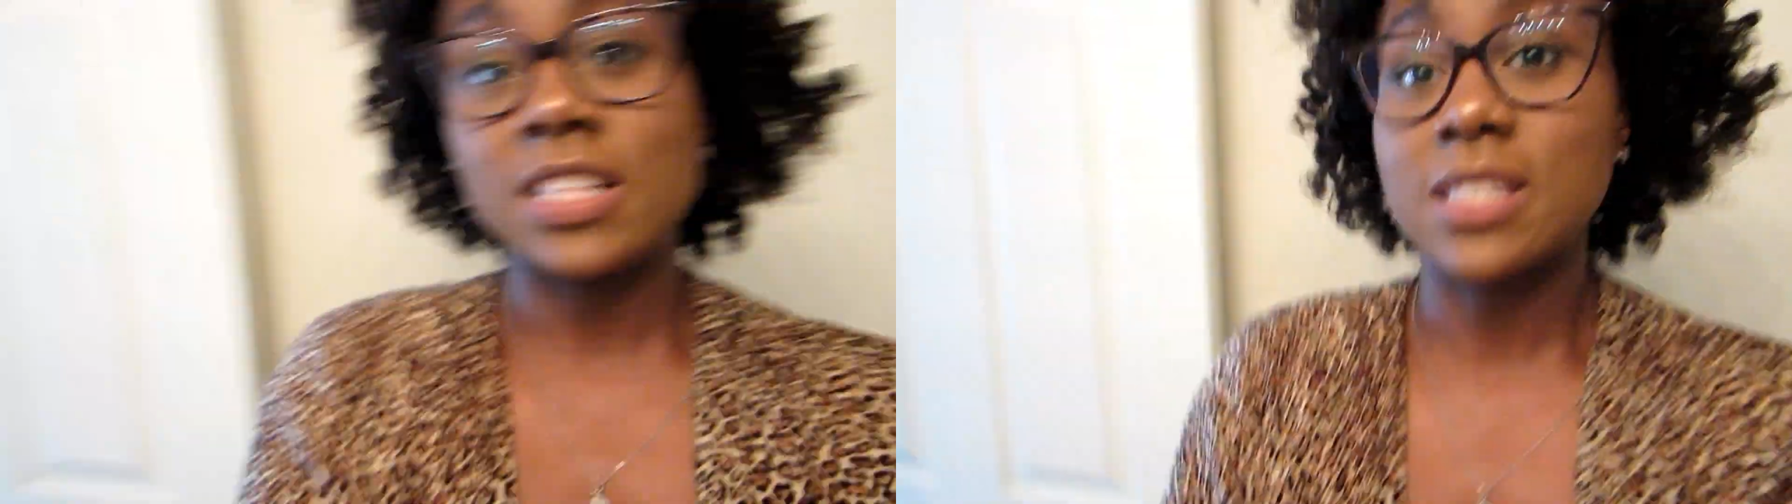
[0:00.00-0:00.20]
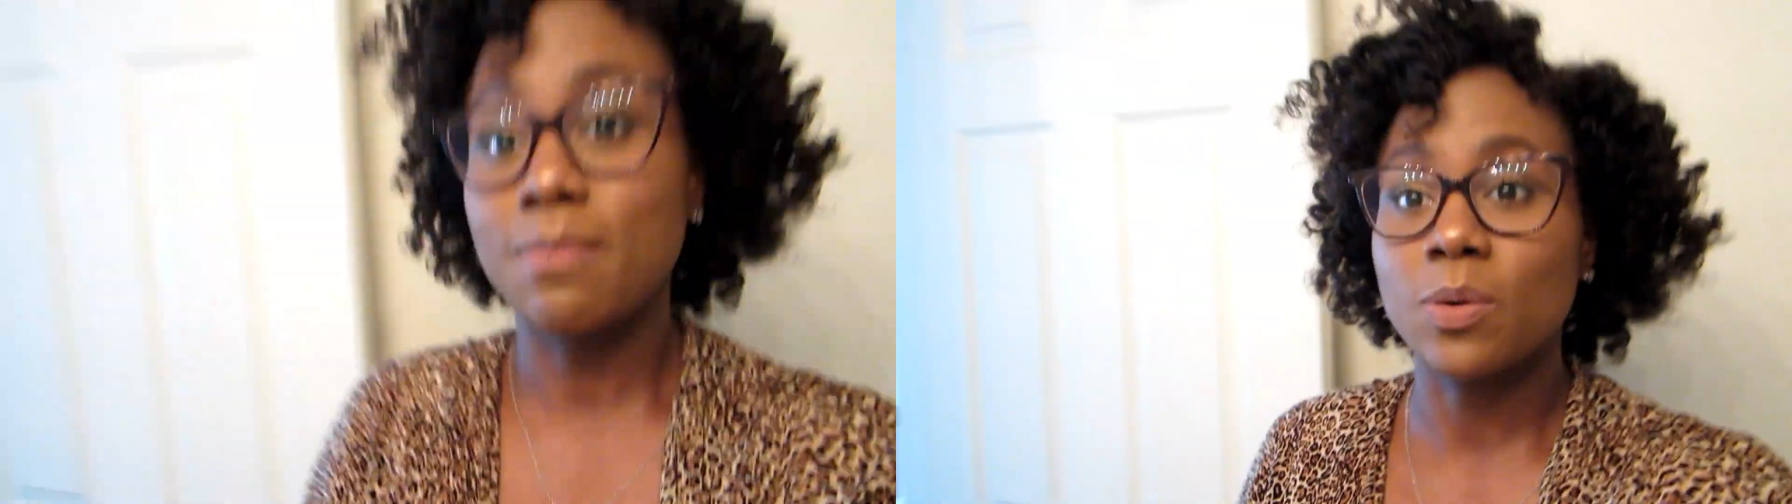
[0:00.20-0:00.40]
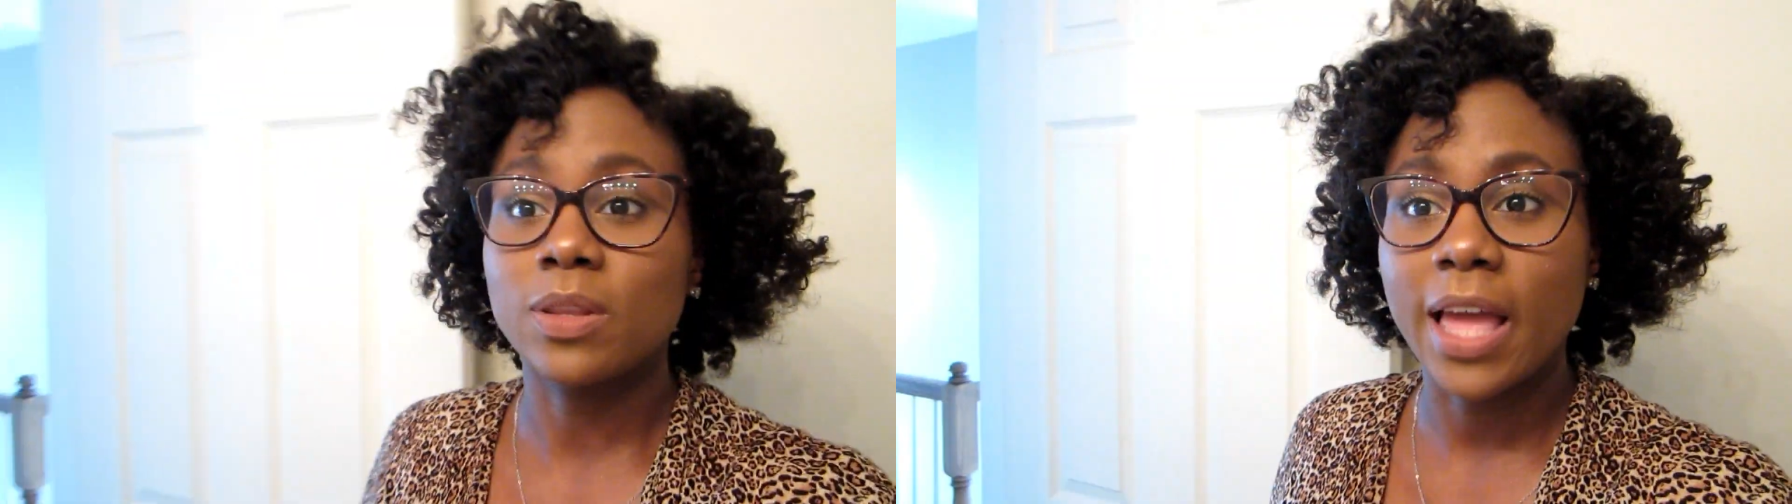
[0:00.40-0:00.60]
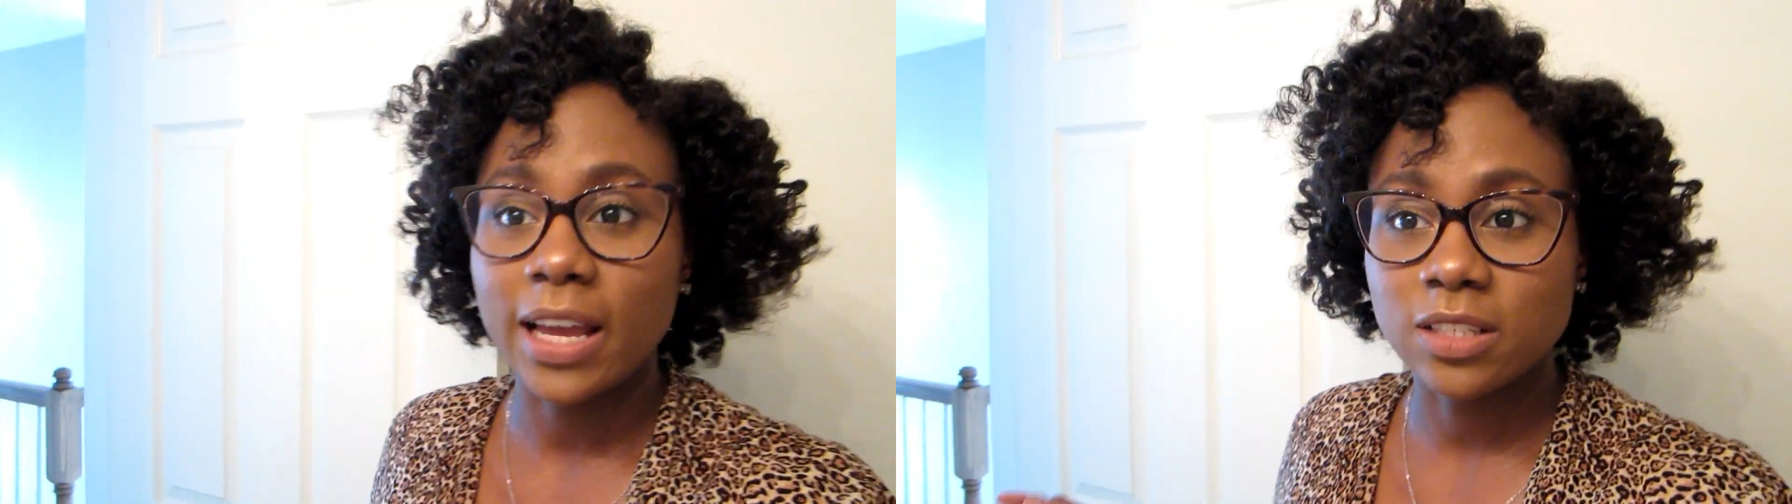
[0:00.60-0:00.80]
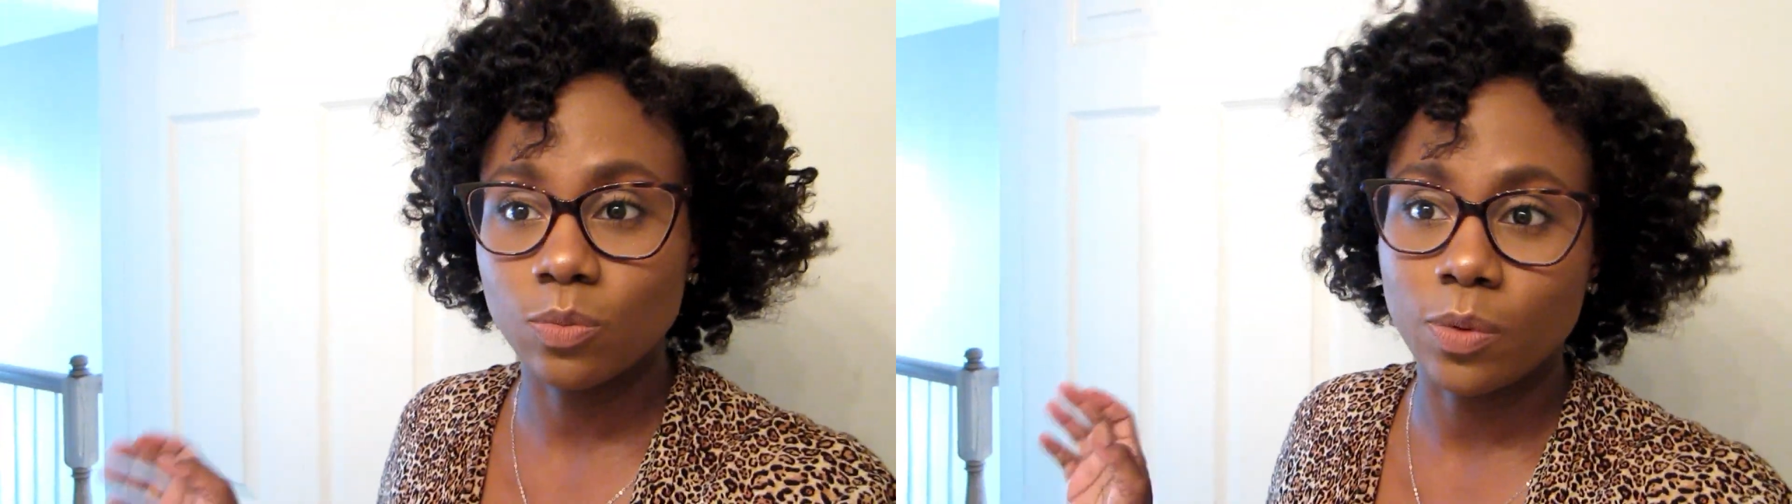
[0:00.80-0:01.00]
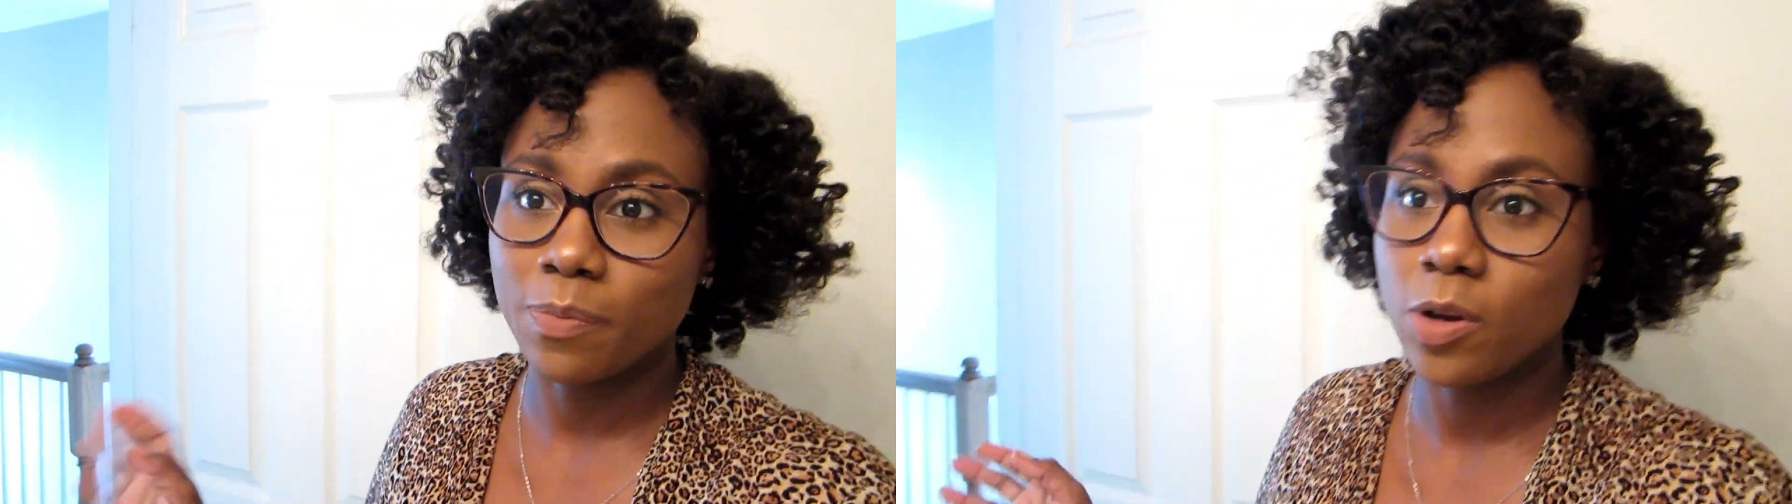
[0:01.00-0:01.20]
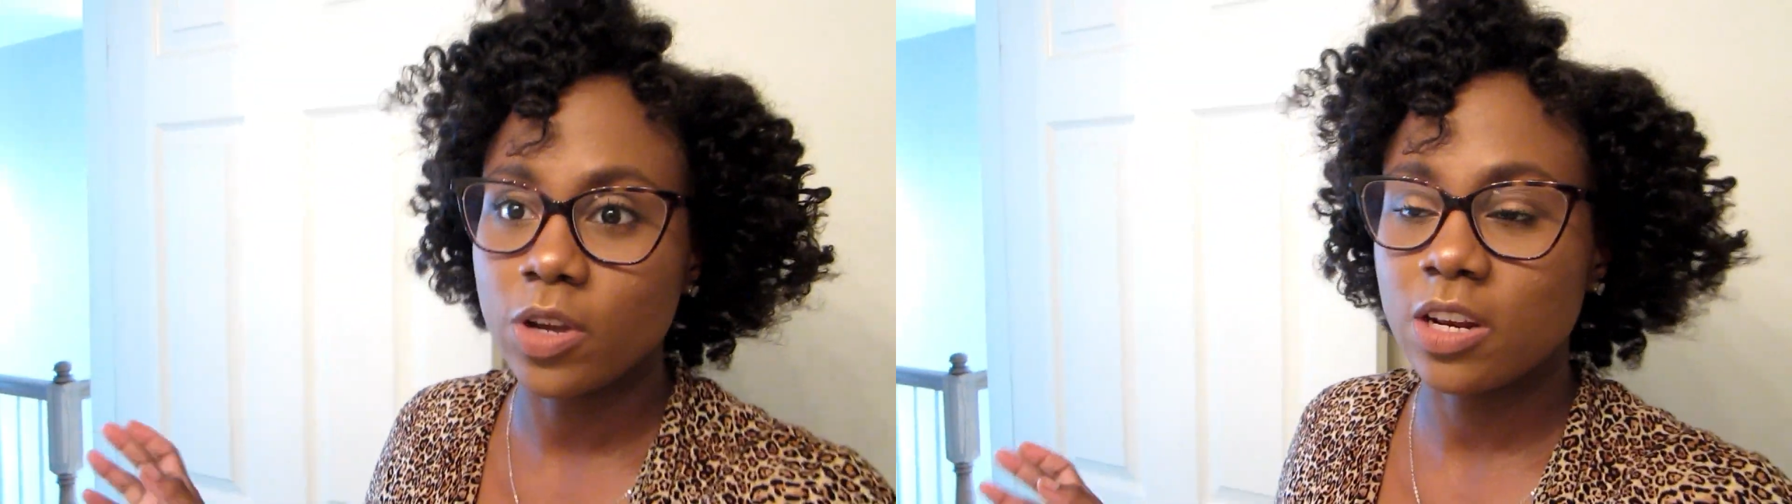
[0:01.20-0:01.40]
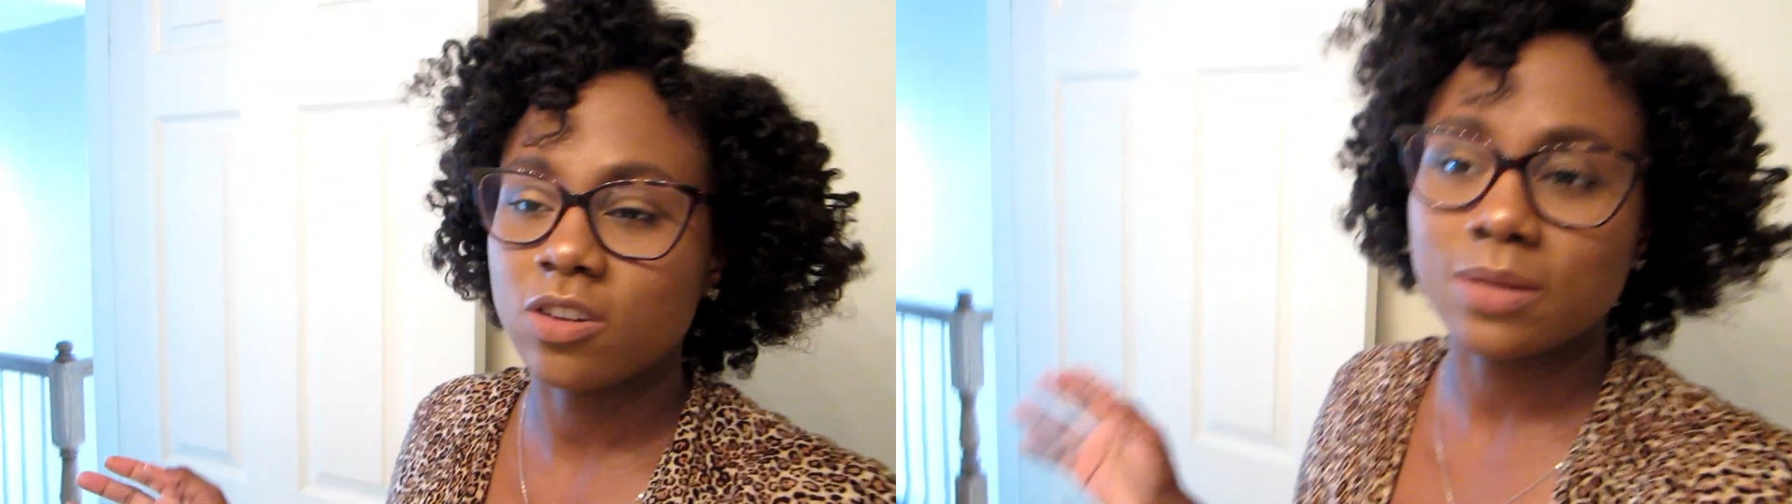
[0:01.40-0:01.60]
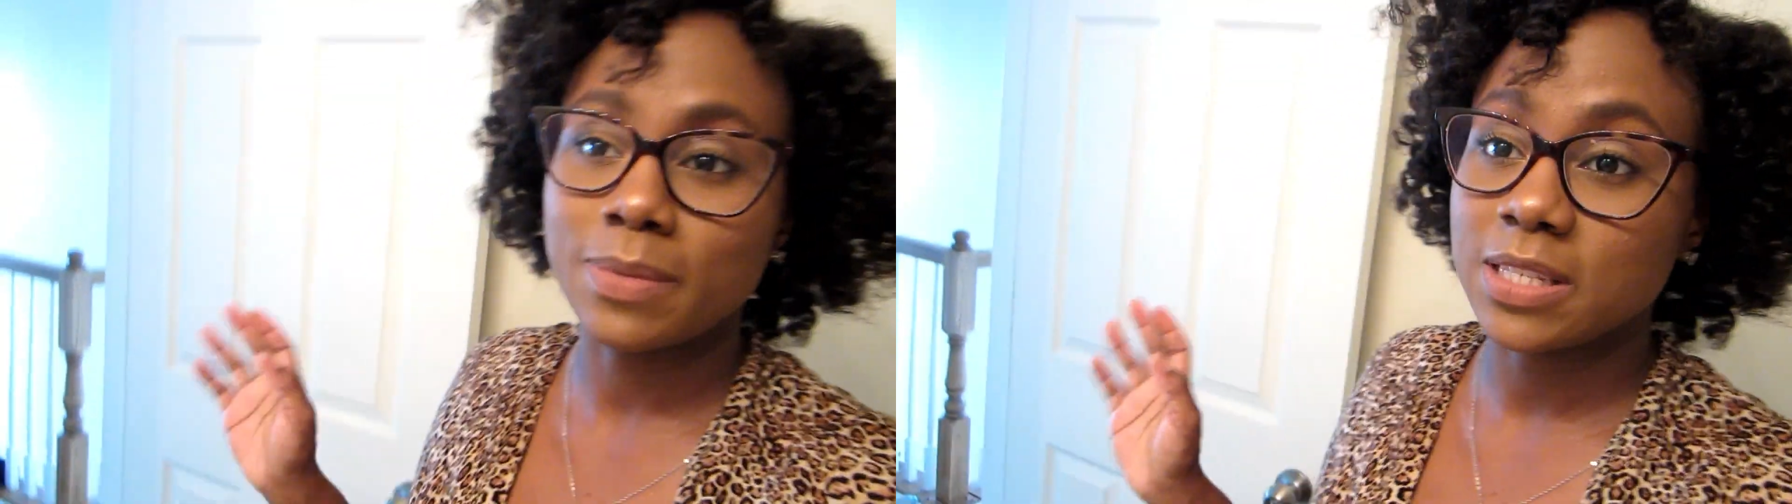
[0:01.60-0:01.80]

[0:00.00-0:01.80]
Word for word: something with, with milk in it or something my